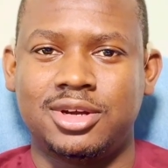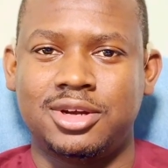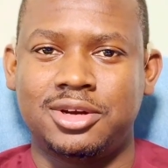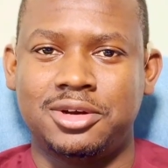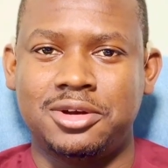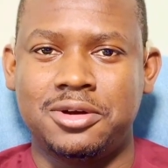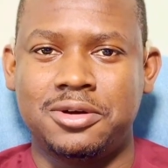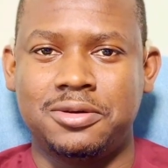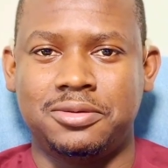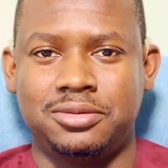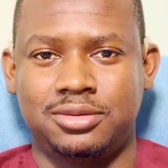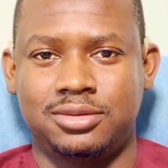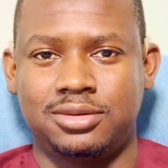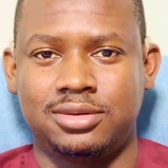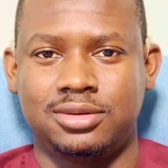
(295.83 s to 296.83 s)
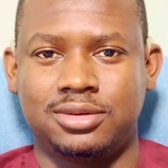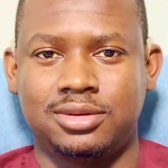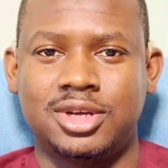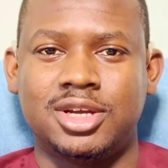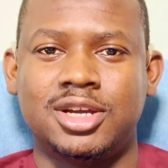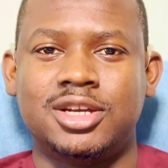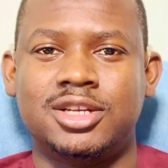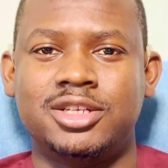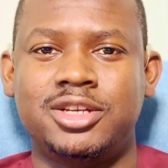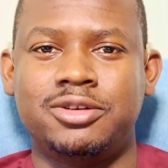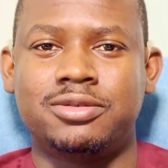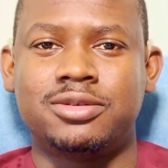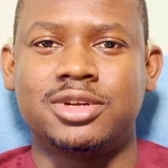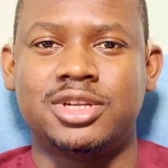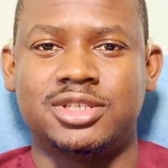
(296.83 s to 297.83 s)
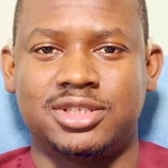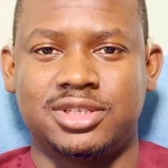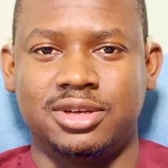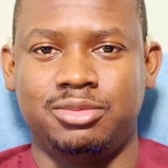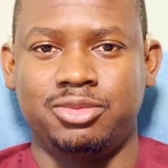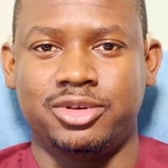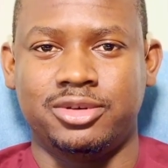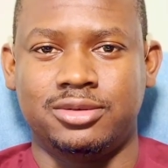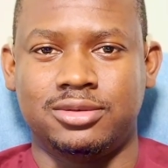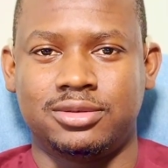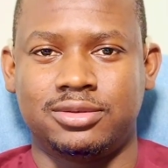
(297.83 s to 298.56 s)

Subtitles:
No. The rule is simple.